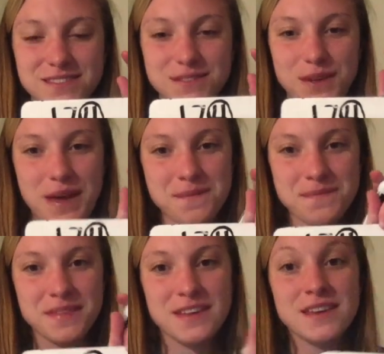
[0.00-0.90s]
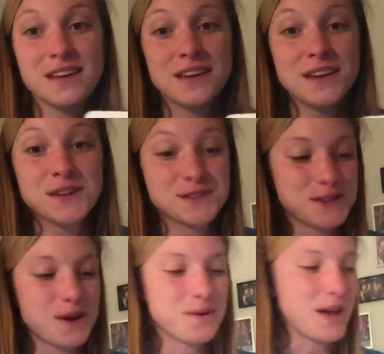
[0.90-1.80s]
Okay?
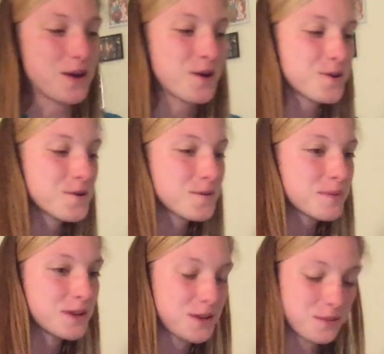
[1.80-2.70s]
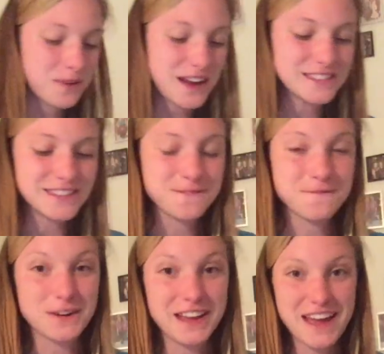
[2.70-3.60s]
So I hope your brain didn't
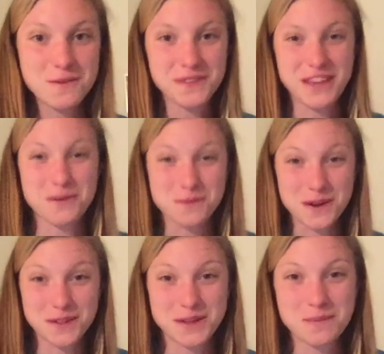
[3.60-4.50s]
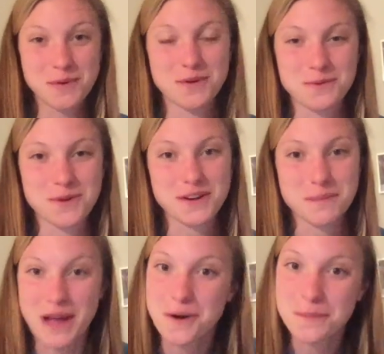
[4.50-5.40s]
forget what that really important word
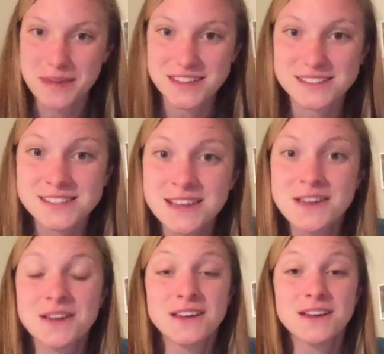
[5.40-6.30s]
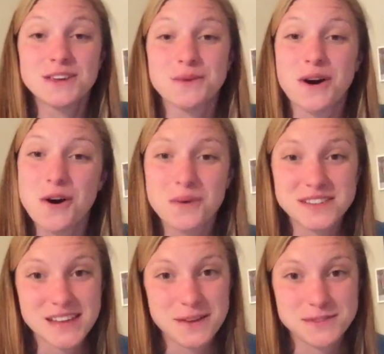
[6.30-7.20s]
about means. You
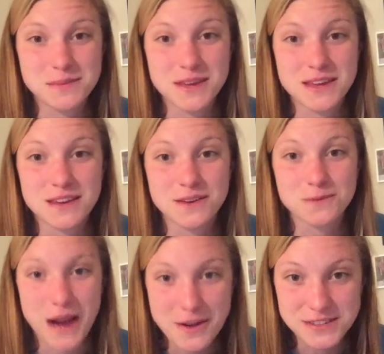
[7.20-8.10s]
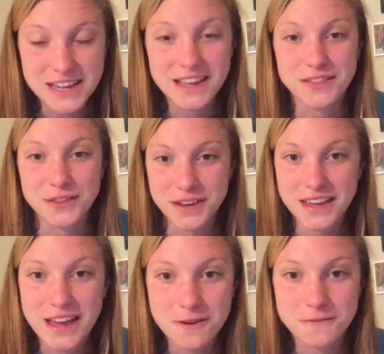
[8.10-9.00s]
always have to be rounding and
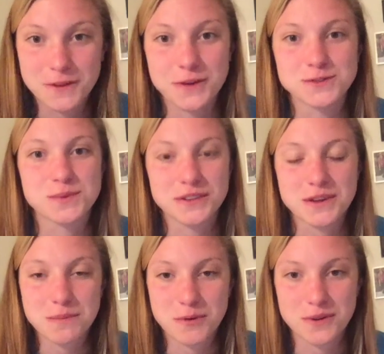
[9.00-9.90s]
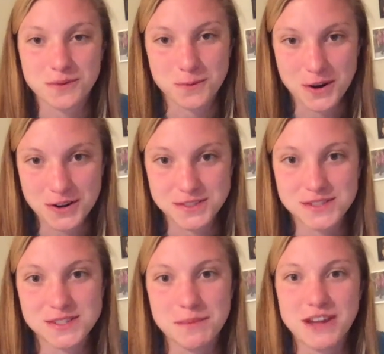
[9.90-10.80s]
looking out for those really important words
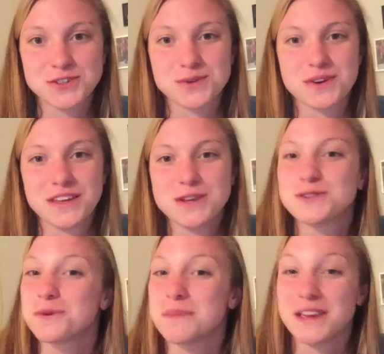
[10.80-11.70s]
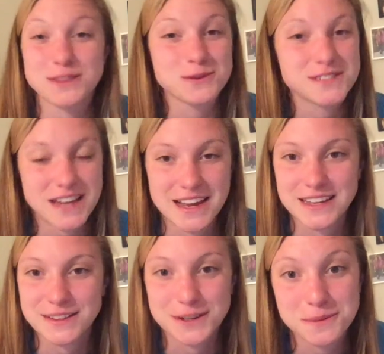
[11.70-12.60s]
to make sure that you don't make those
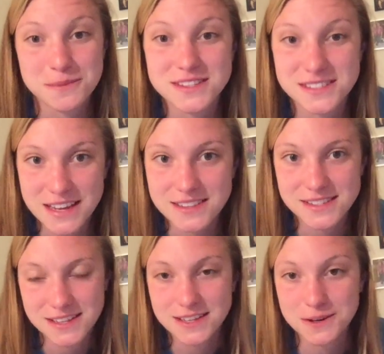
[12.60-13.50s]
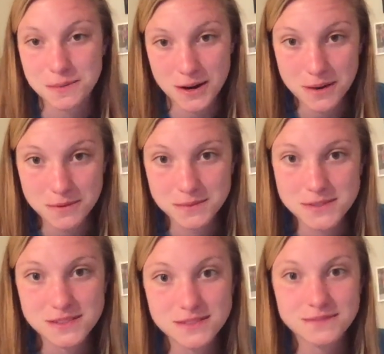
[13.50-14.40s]
tiny little mistakes in your
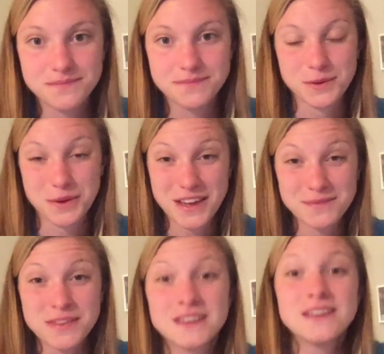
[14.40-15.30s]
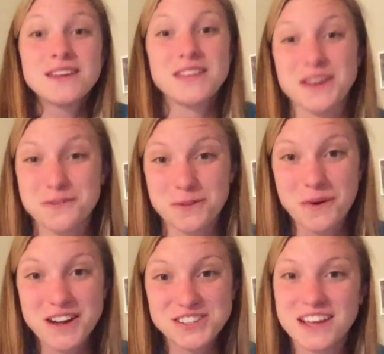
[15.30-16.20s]
problems. Okay? Thank you for
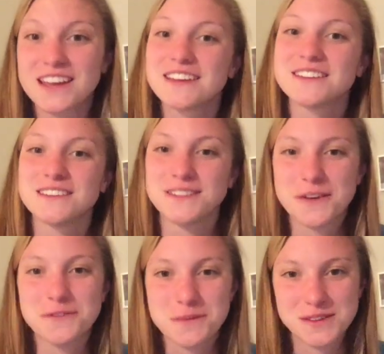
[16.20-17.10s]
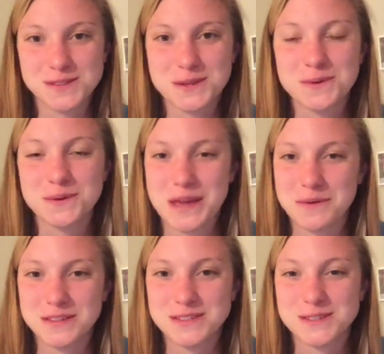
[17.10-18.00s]
watching. Love you, miss you. Can't
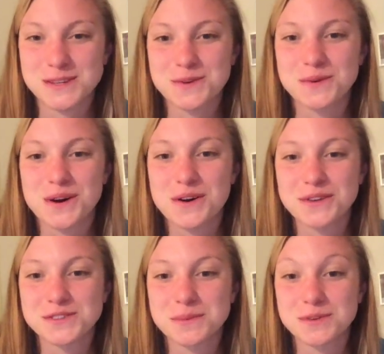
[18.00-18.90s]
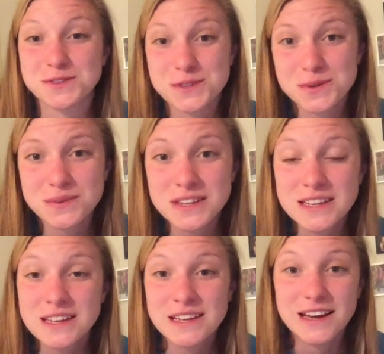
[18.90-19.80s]
wait to see you all super soon.
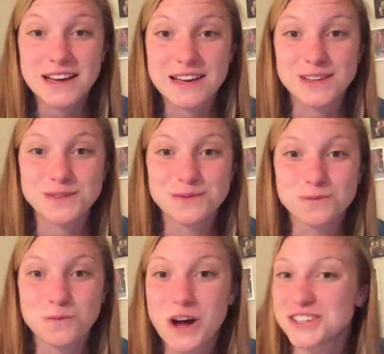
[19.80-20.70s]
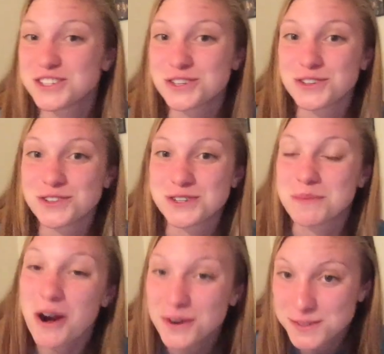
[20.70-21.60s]
Watch
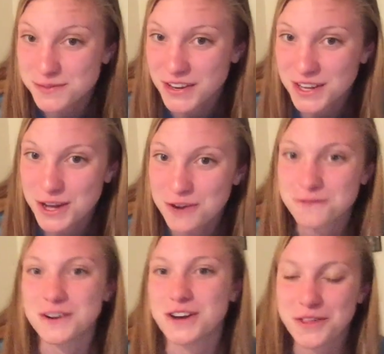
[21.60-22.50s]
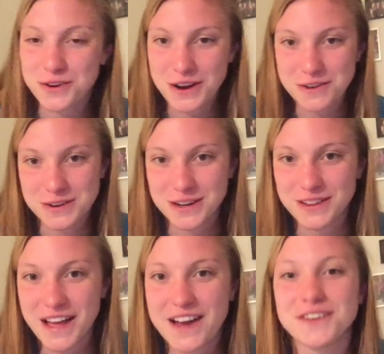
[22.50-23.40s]
tomorrow's video for another great read
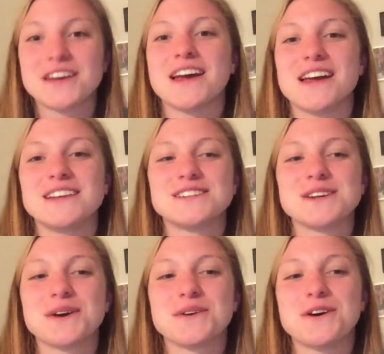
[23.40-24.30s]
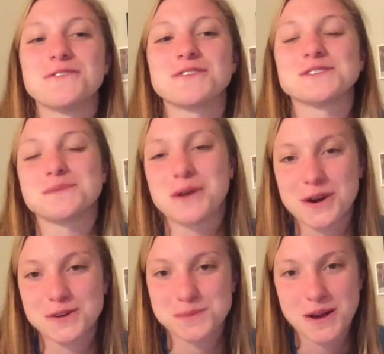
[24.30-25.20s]
aloud and to go over
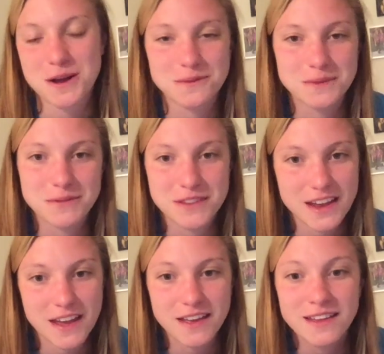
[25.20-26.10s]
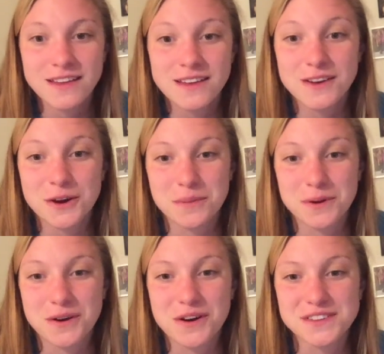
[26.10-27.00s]
tomorrow's problem of the day. Hope you're
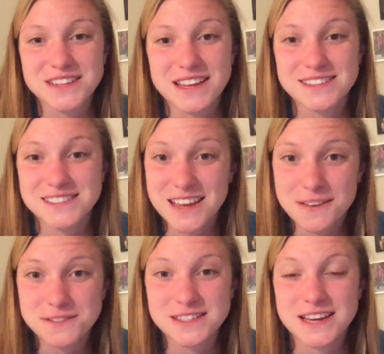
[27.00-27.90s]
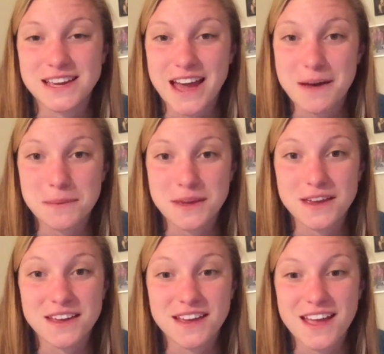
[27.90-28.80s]
all staying safe, staying
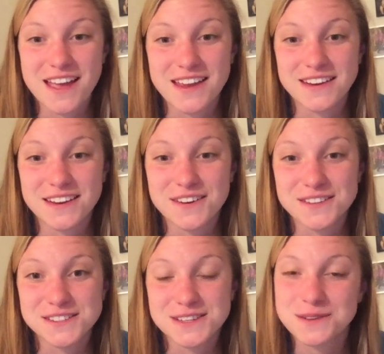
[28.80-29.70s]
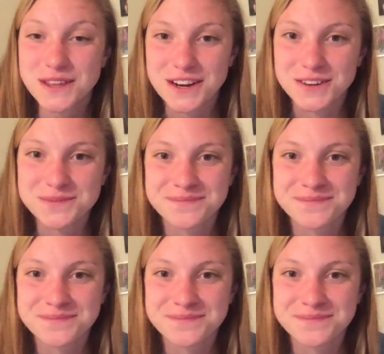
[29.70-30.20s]
happy, and I'll see you later.